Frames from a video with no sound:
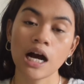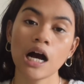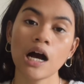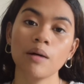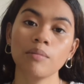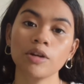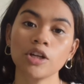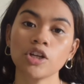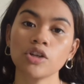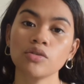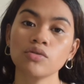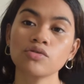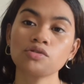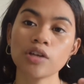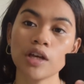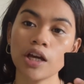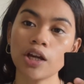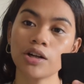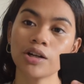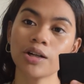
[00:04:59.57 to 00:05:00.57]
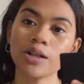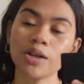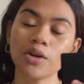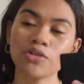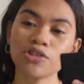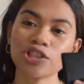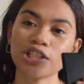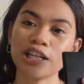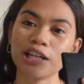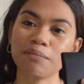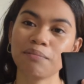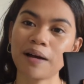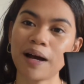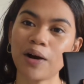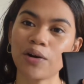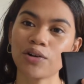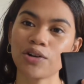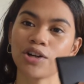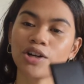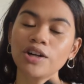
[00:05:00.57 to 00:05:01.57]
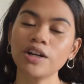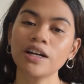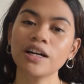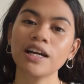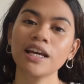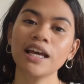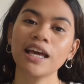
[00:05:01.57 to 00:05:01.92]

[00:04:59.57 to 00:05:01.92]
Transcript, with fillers: I'm gonna use the Inner Glow Cheek Powder